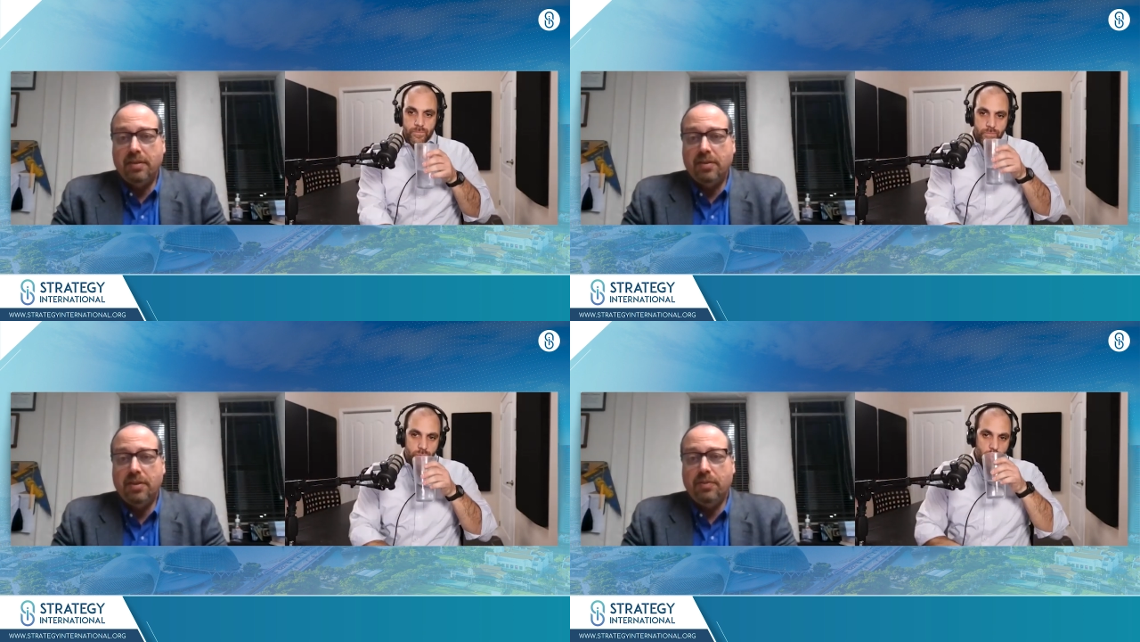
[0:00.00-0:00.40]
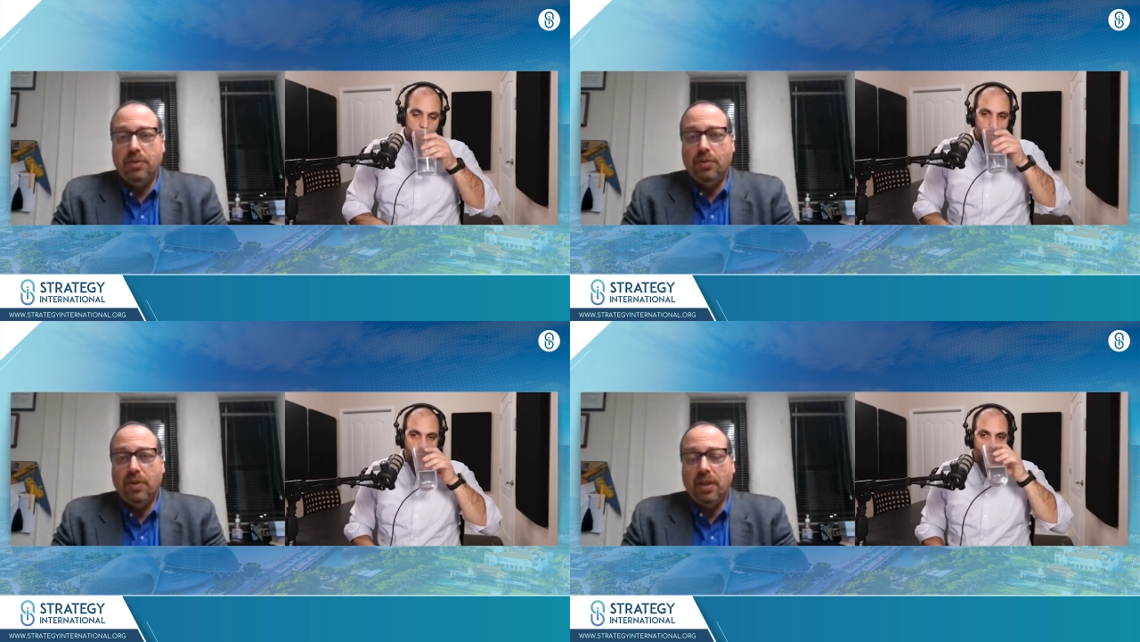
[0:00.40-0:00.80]
Speaker 1: so she
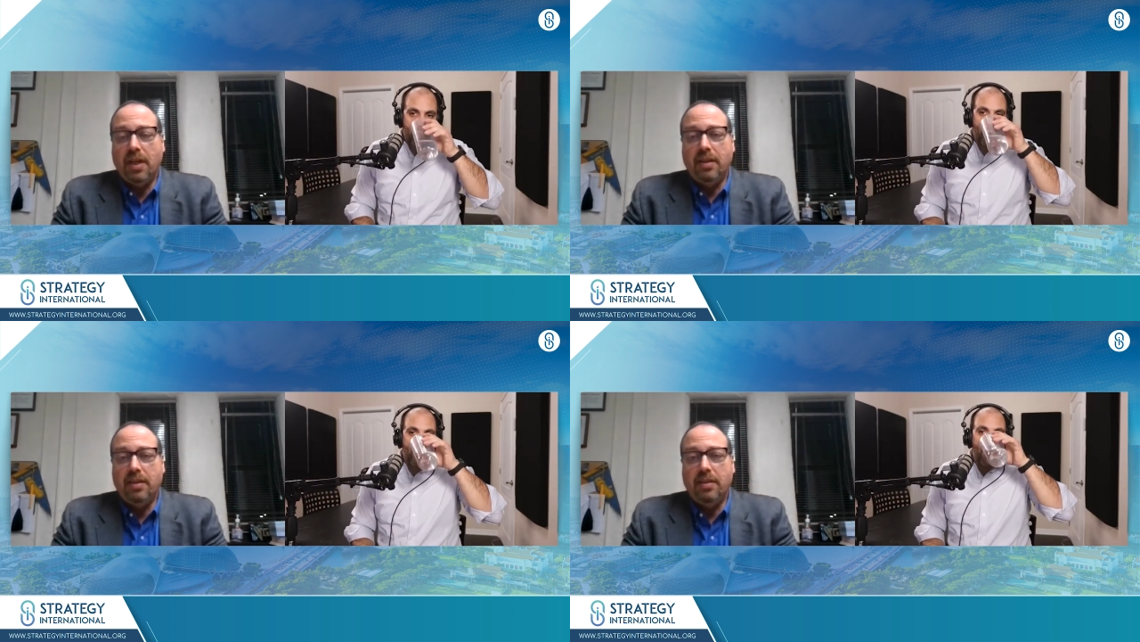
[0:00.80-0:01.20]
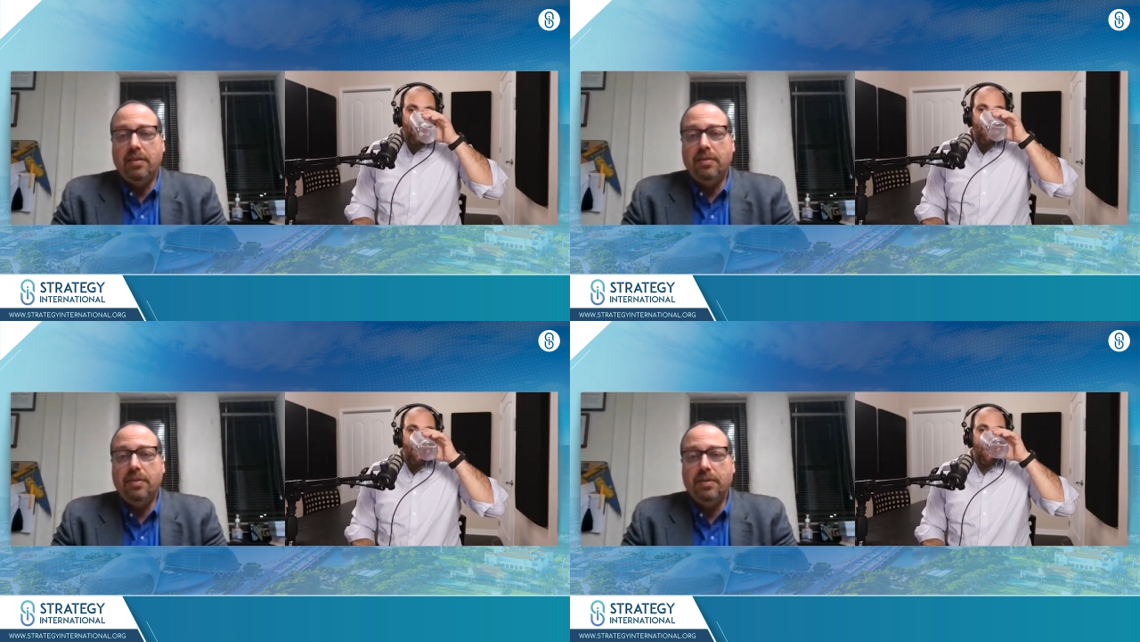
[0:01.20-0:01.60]
was doing a lot of
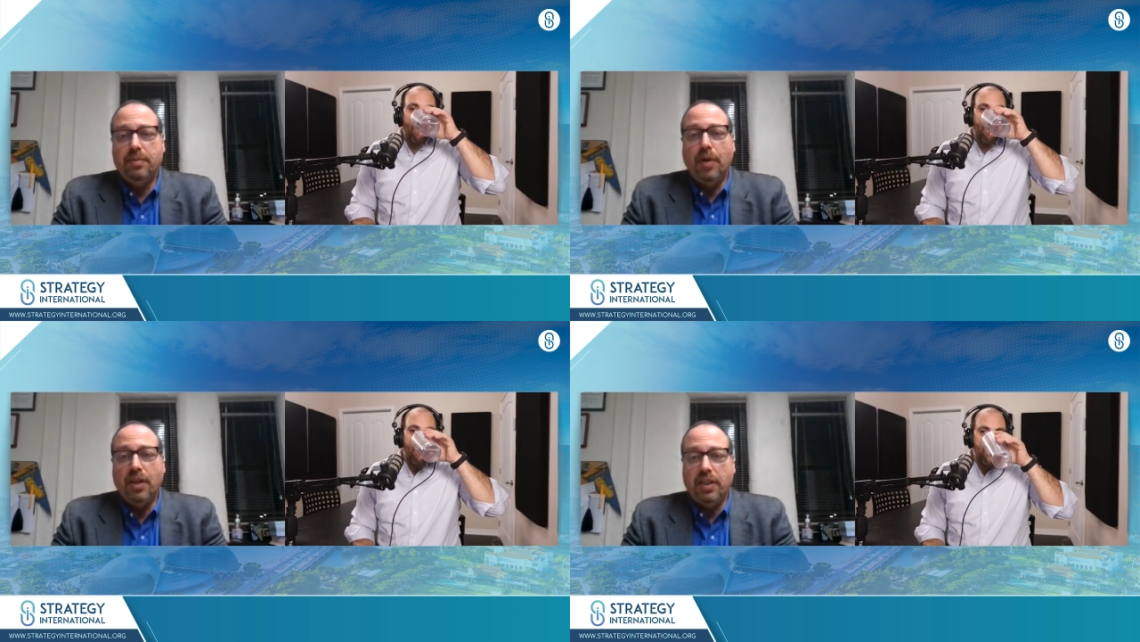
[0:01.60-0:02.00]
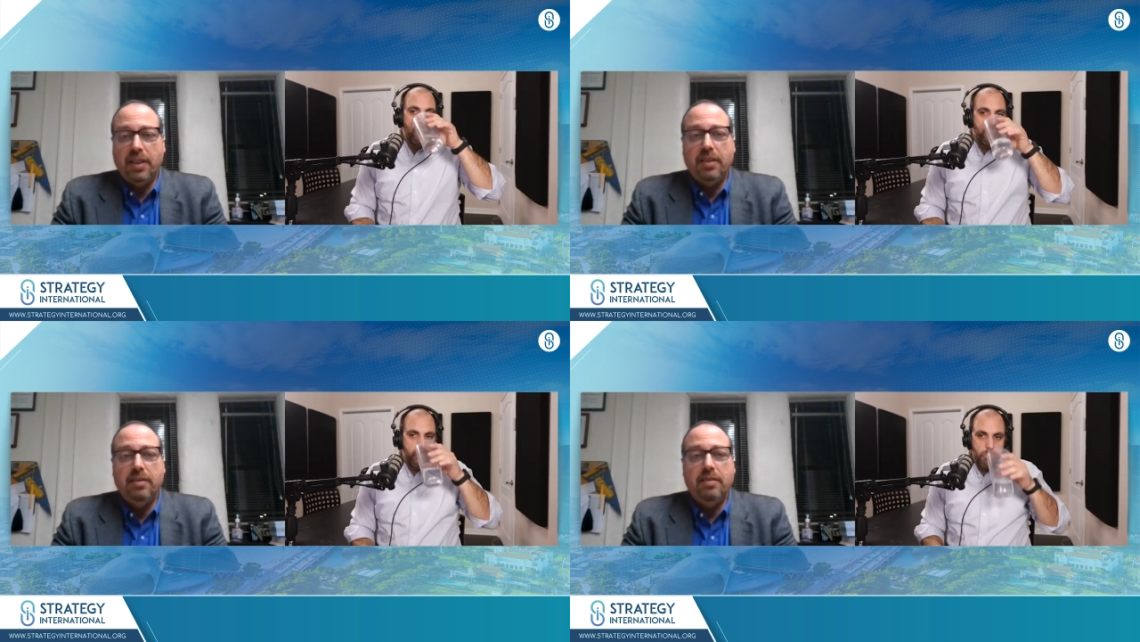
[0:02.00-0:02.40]
the
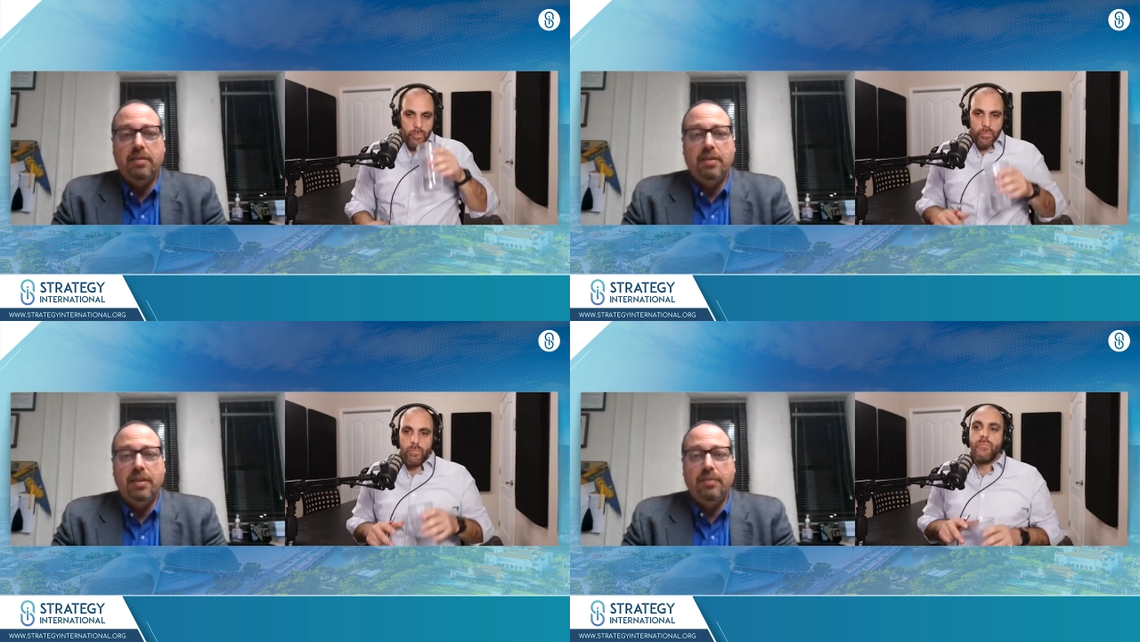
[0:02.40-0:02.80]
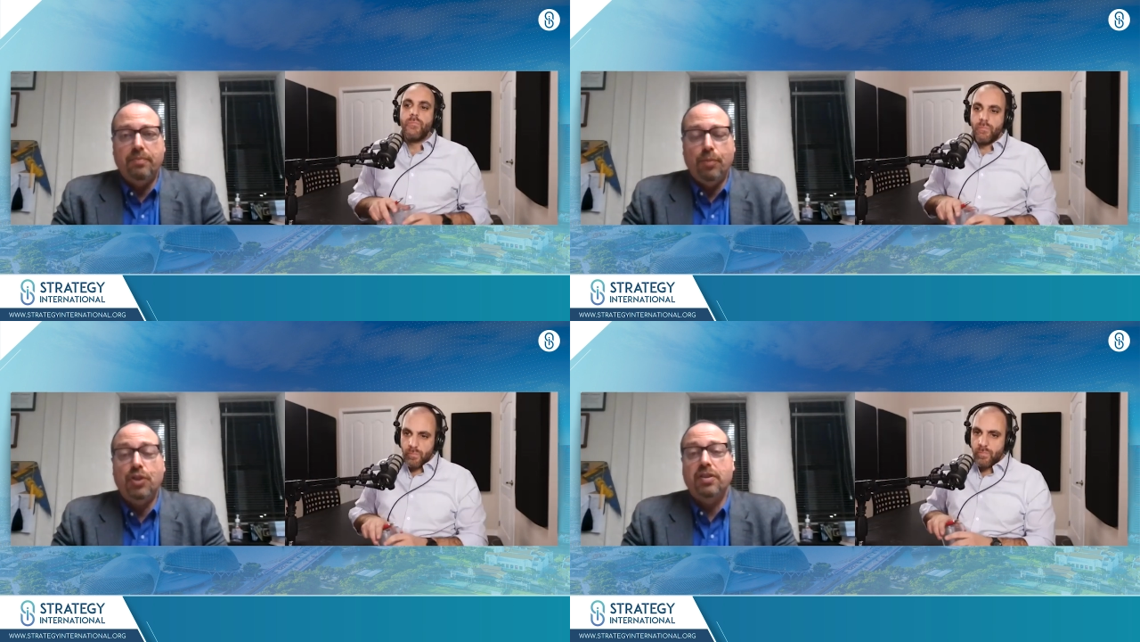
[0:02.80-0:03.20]
smuggling in
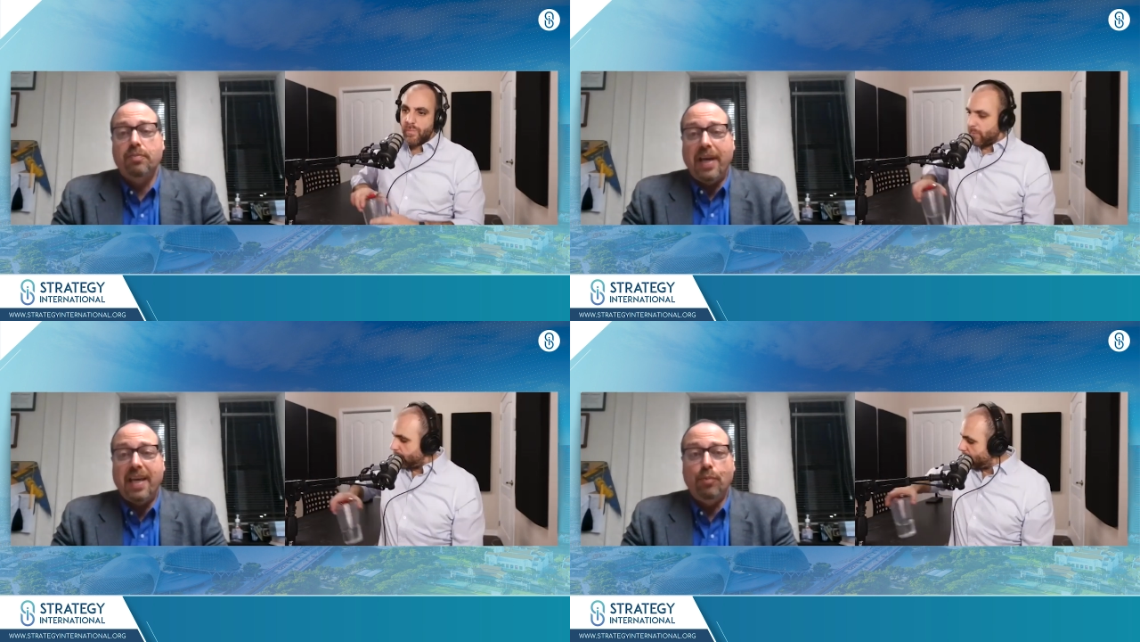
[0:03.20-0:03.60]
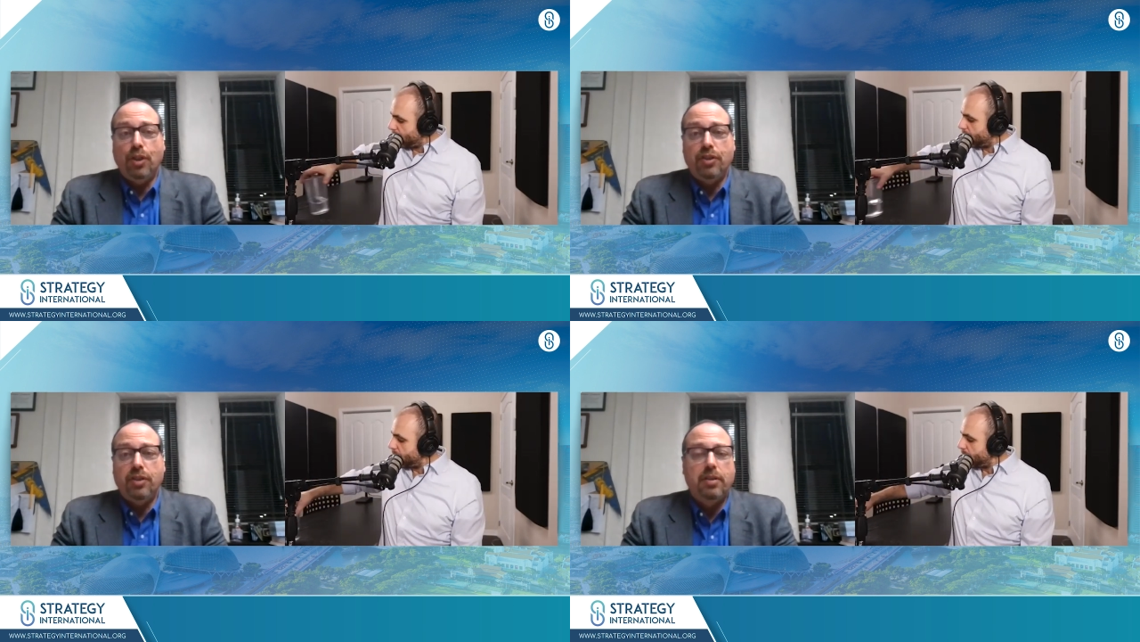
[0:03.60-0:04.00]
books, banned
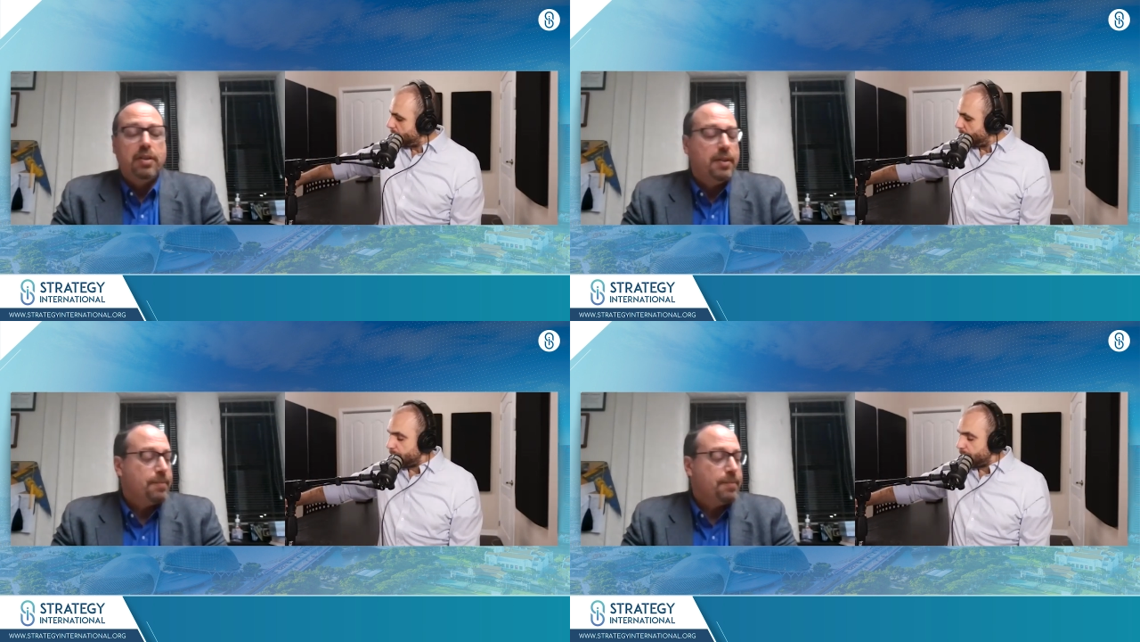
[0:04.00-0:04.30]
books,